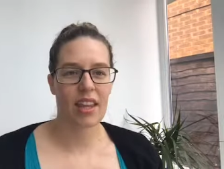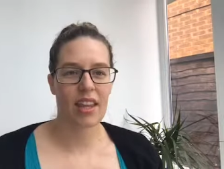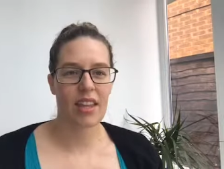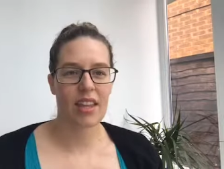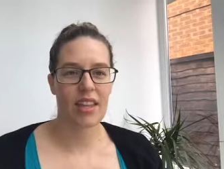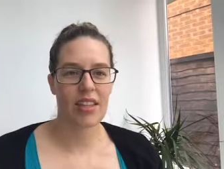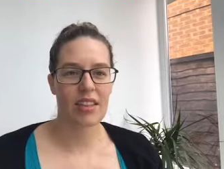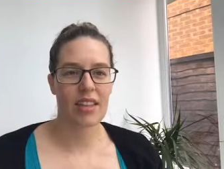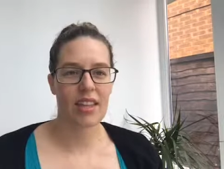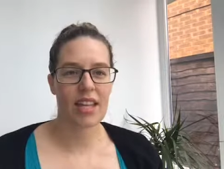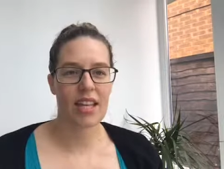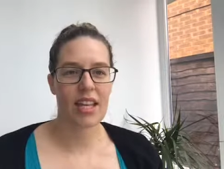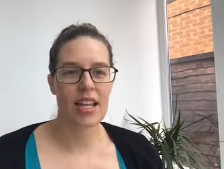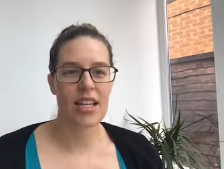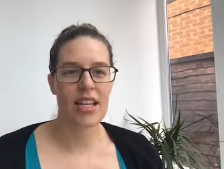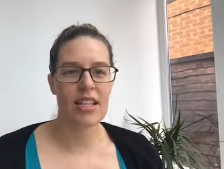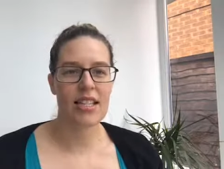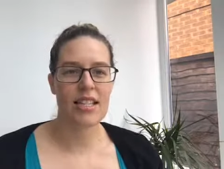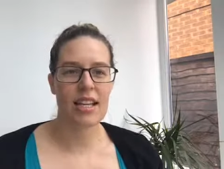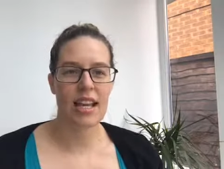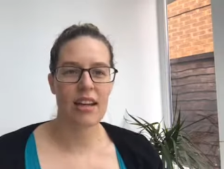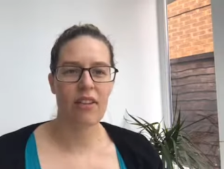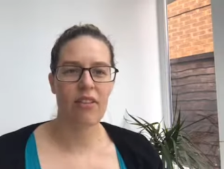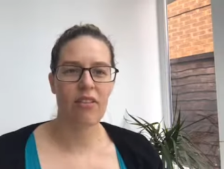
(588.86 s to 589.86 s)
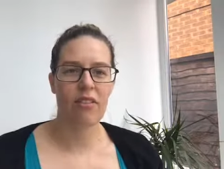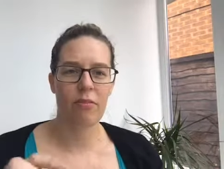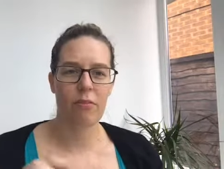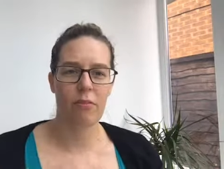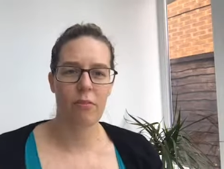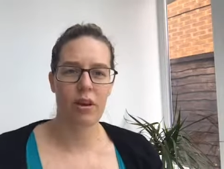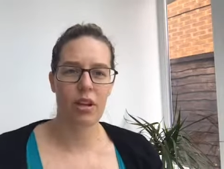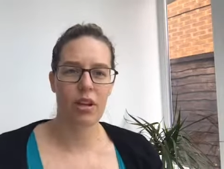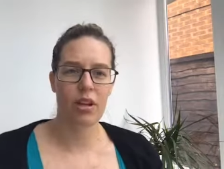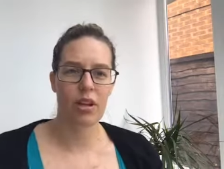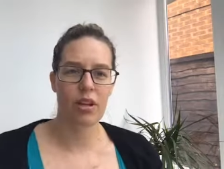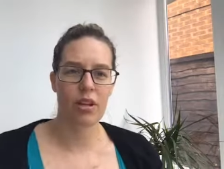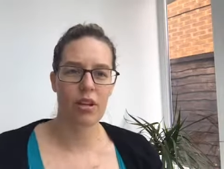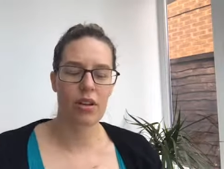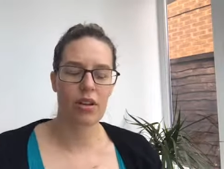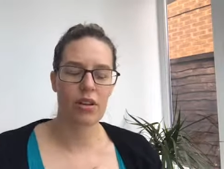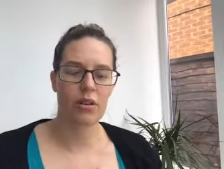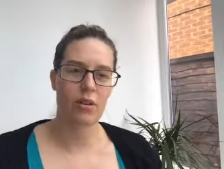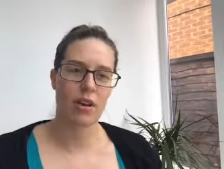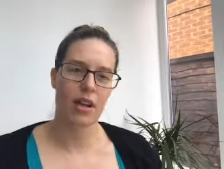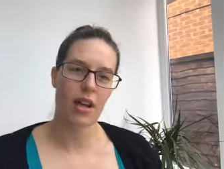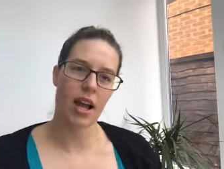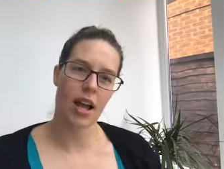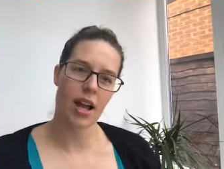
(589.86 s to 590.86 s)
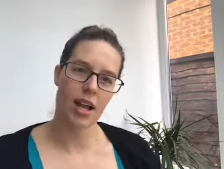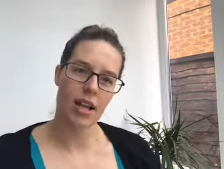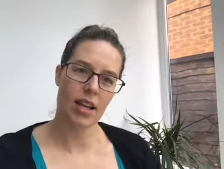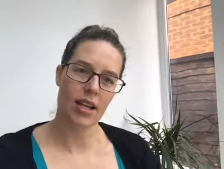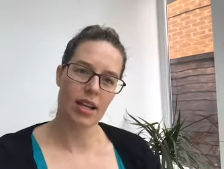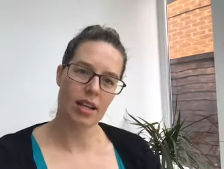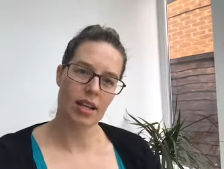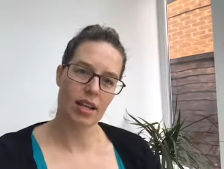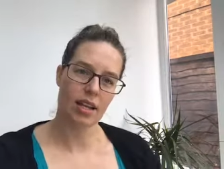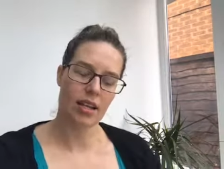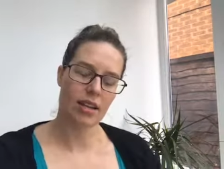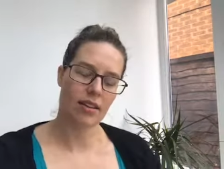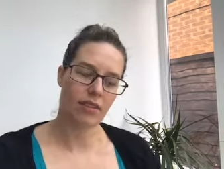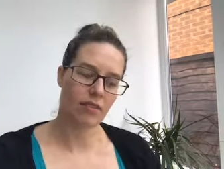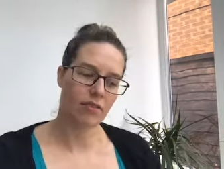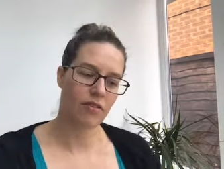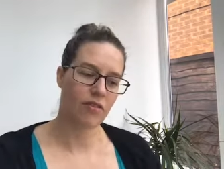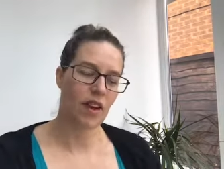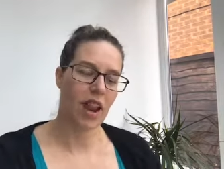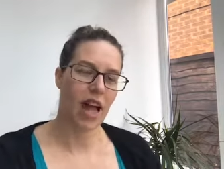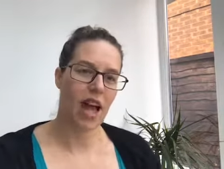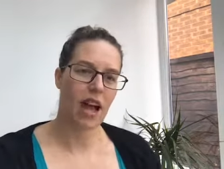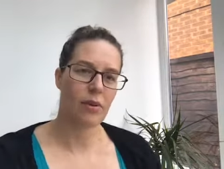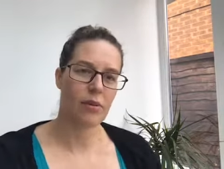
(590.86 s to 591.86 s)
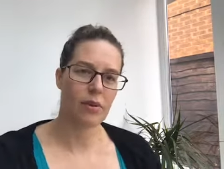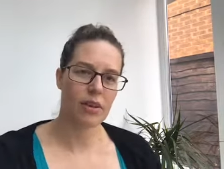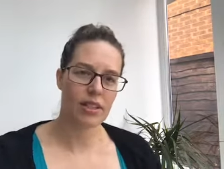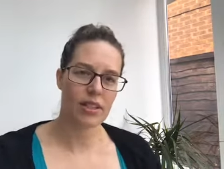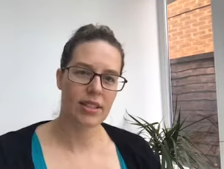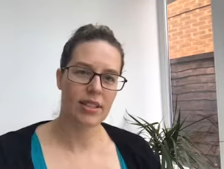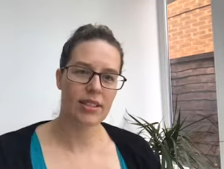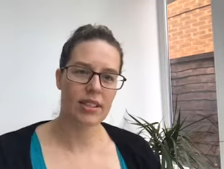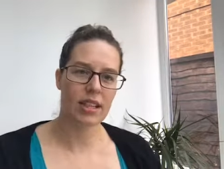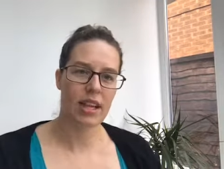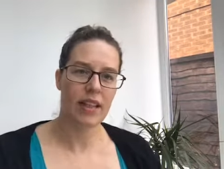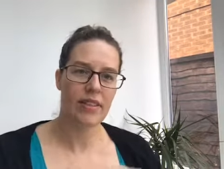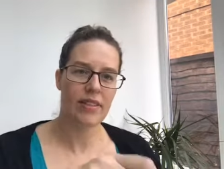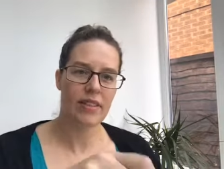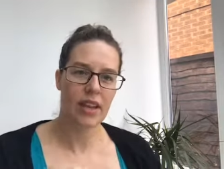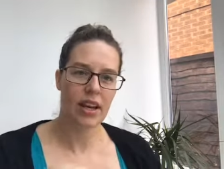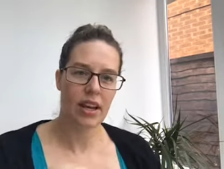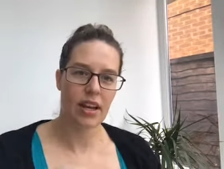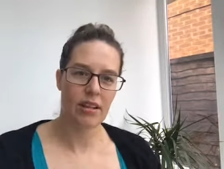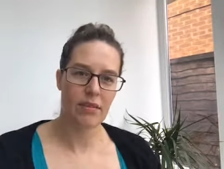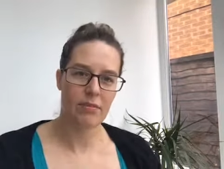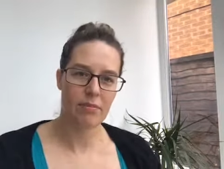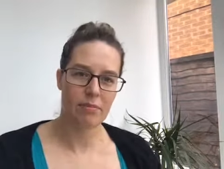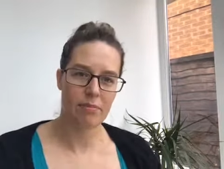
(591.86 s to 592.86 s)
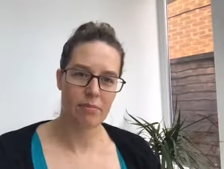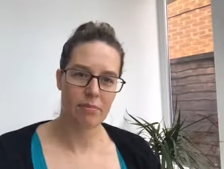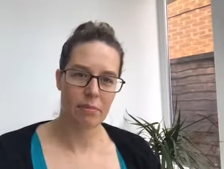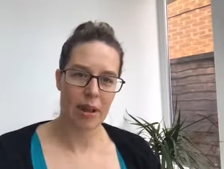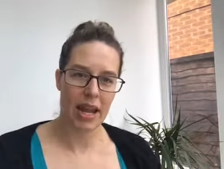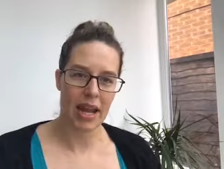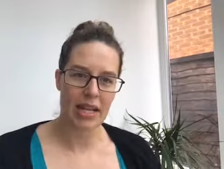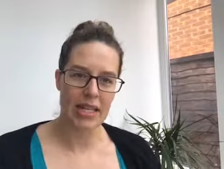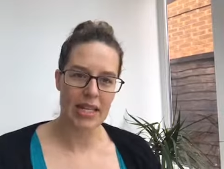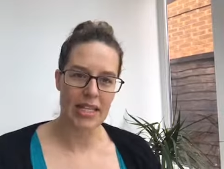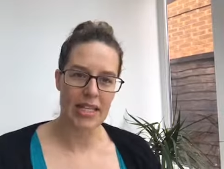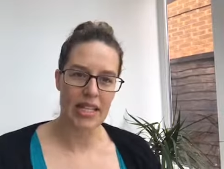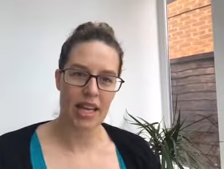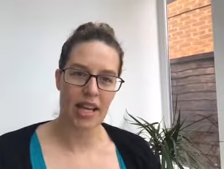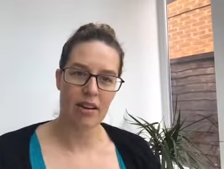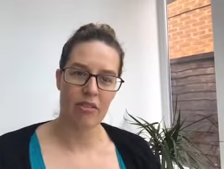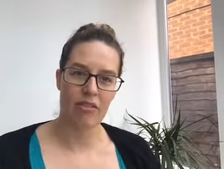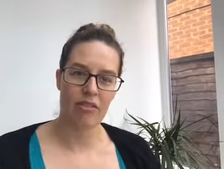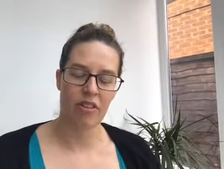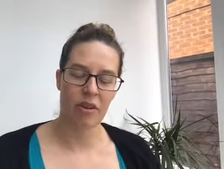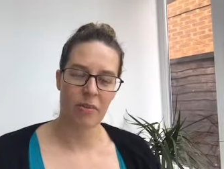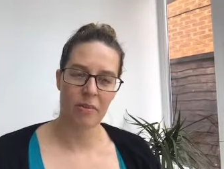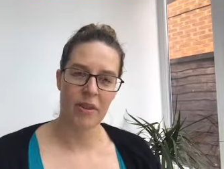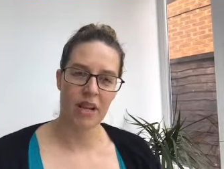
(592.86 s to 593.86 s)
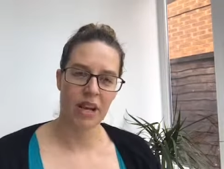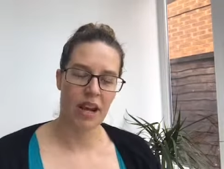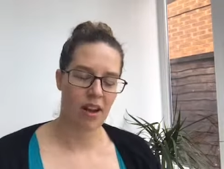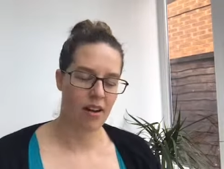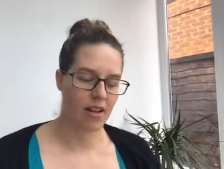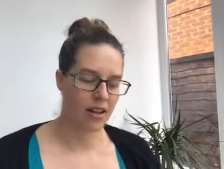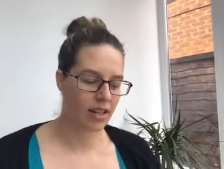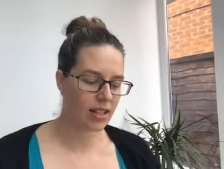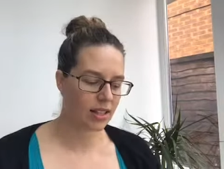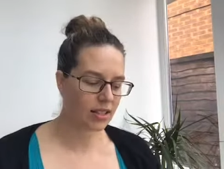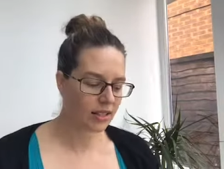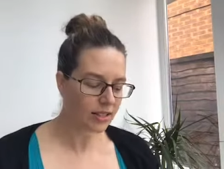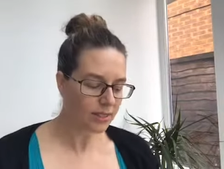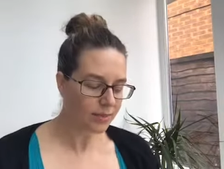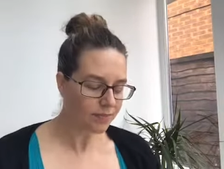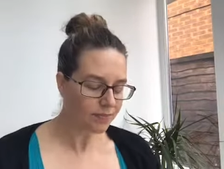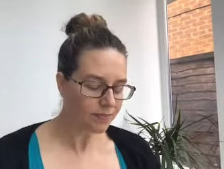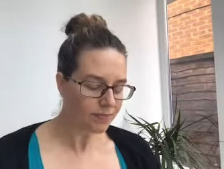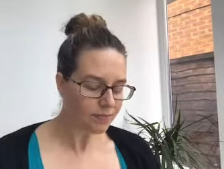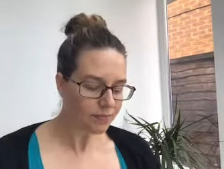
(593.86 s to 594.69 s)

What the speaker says: The Delft blue like flowers, and then I painted in from the lines.